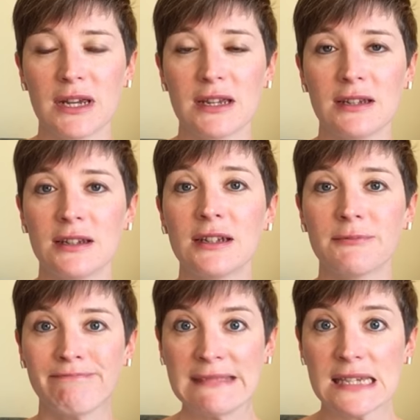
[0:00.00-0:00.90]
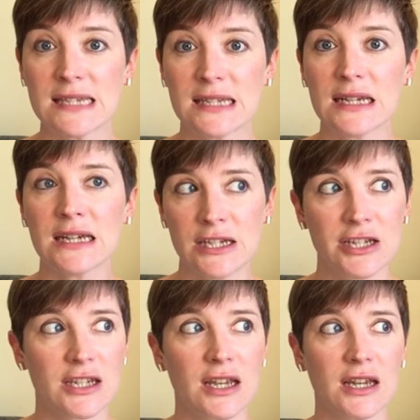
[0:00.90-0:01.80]
my
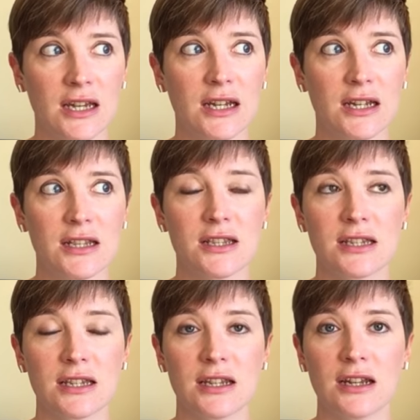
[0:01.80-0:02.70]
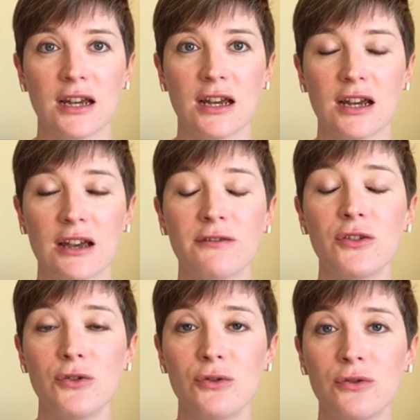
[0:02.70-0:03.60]
stash and a
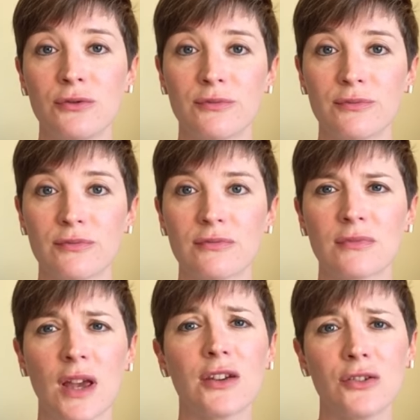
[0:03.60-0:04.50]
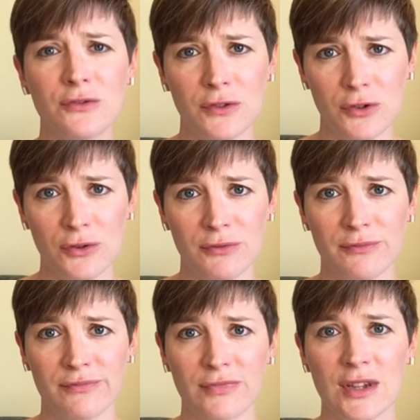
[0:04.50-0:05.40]
good few
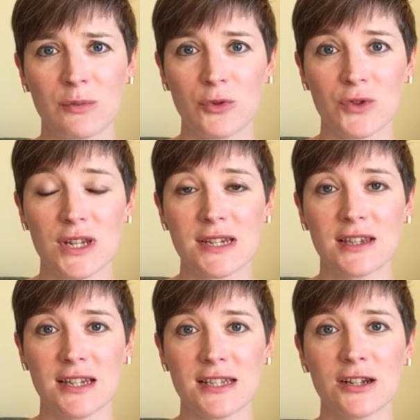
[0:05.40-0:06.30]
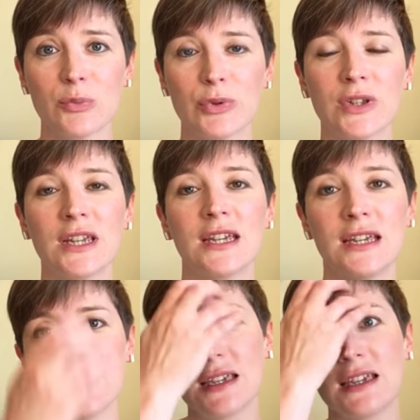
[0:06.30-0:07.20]
projects lined up,
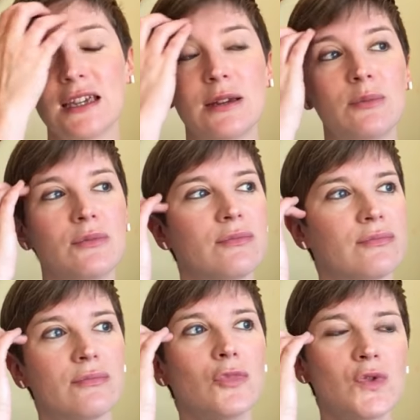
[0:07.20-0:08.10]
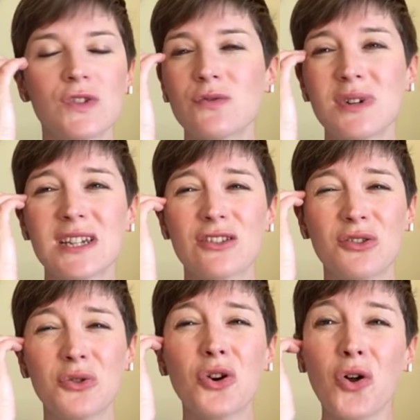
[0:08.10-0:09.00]
most of which are
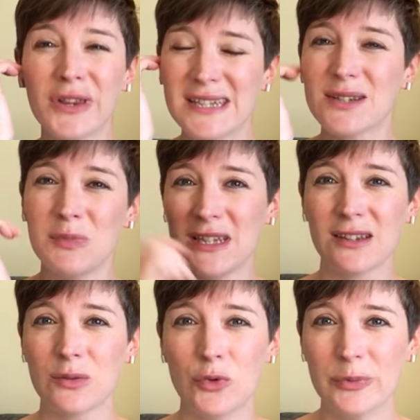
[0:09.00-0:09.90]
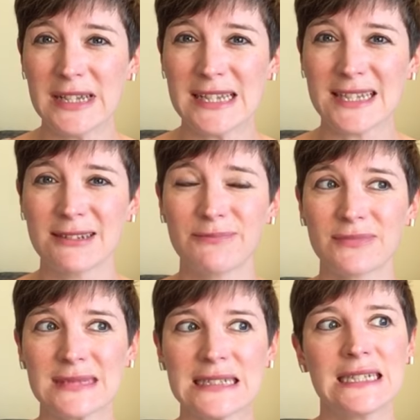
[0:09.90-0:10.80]
not calling to me at the moment.
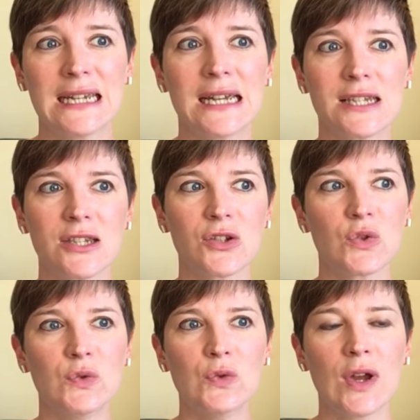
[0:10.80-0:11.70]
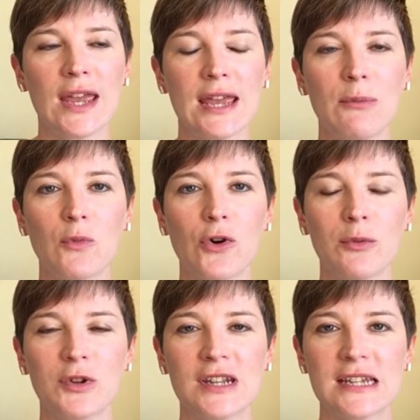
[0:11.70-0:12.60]
So what
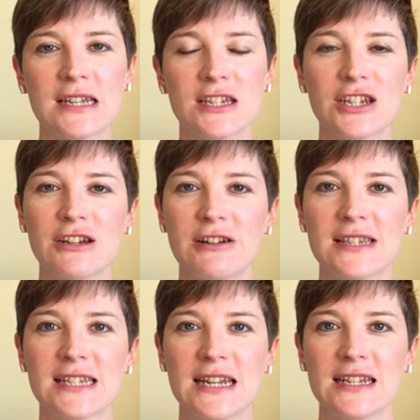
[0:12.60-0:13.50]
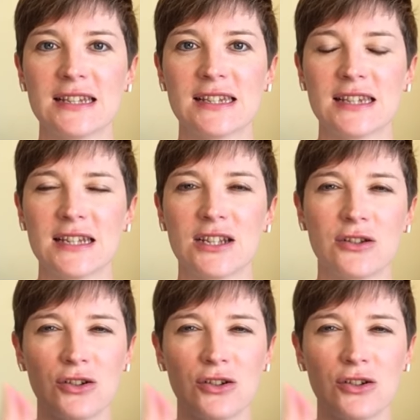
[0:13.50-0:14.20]
I'm going to share instead is the